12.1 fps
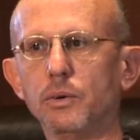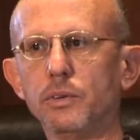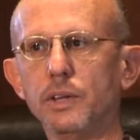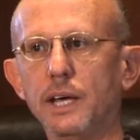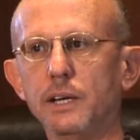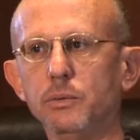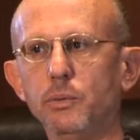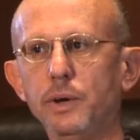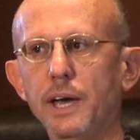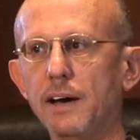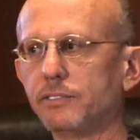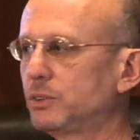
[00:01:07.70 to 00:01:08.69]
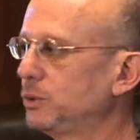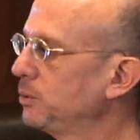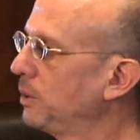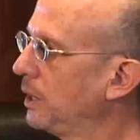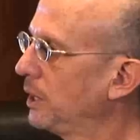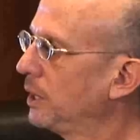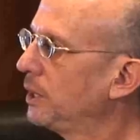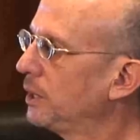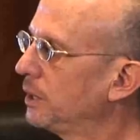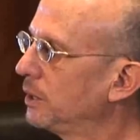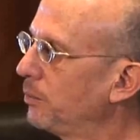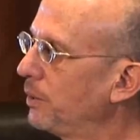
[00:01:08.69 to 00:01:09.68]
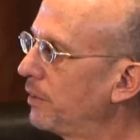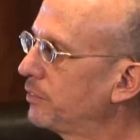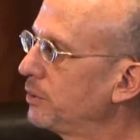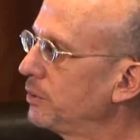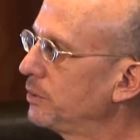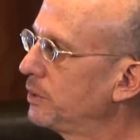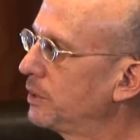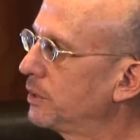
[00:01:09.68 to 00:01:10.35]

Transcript: then we have to we have to